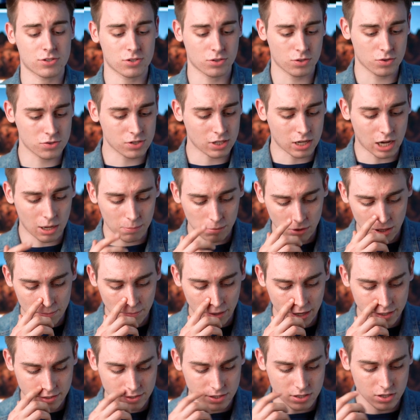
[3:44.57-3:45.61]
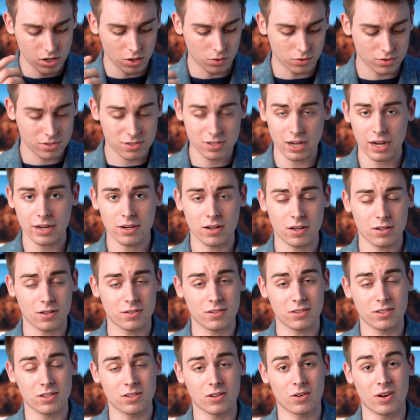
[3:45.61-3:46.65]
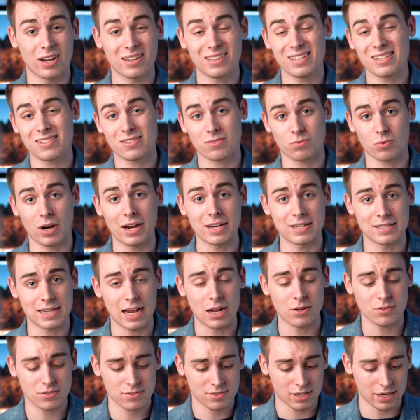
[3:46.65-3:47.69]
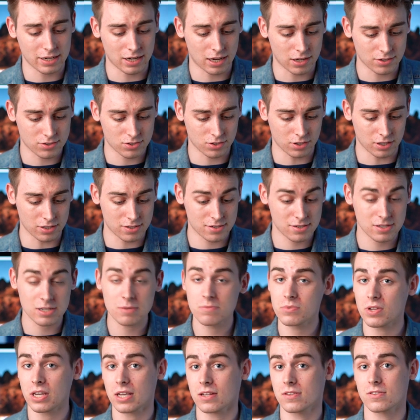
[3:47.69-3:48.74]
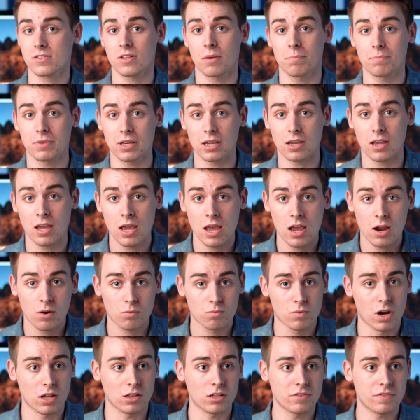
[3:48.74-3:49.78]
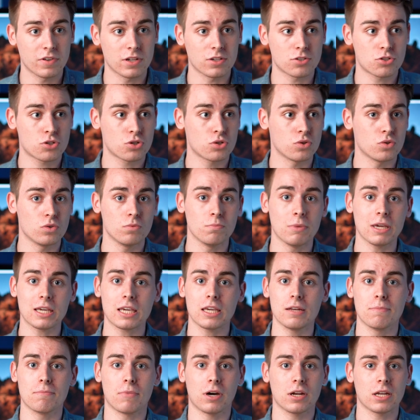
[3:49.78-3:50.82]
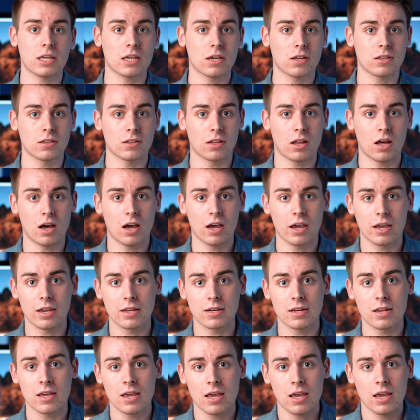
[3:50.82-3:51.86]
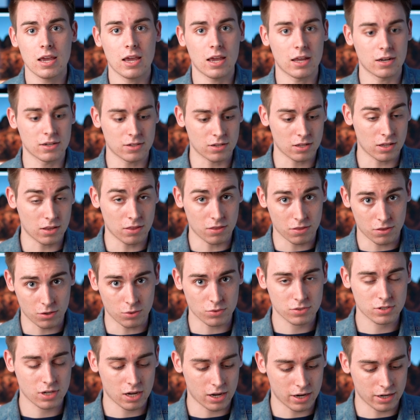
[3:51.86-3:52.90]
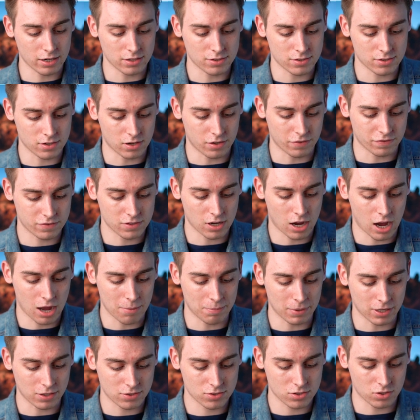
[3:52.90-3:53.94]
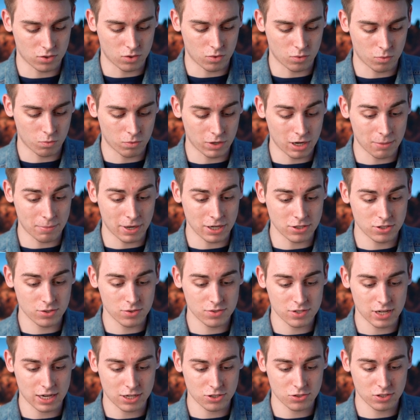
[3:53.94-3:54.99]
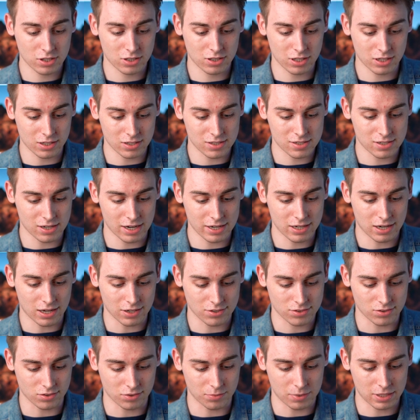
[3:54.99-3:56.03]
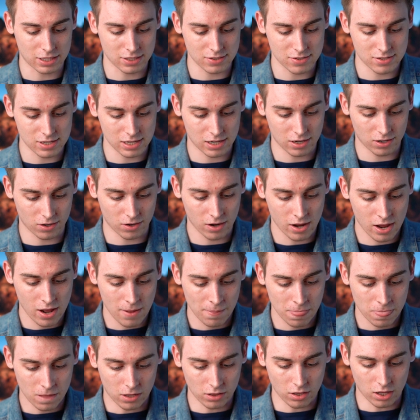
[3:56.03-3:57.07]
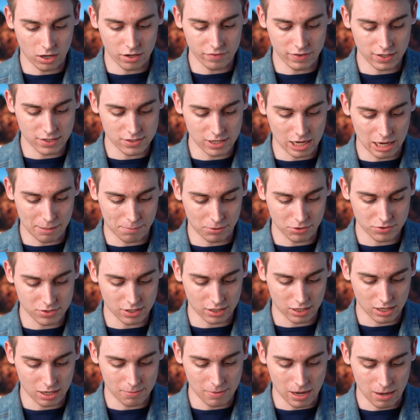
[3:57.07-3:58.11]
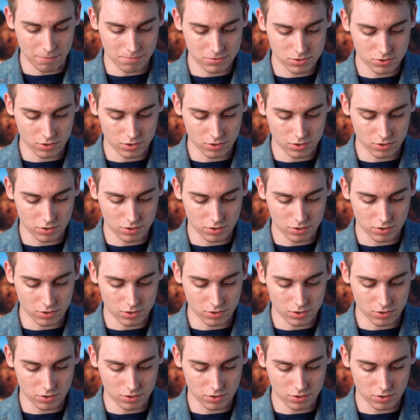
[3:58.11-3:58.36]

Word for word: So there's a couple I might denote side, you know, at least write down side hustle. It seems like it's something relevant to making money online and those kinds of topics. So what I might do is actually click on side hustle, and we can see here a lot of examples that come up.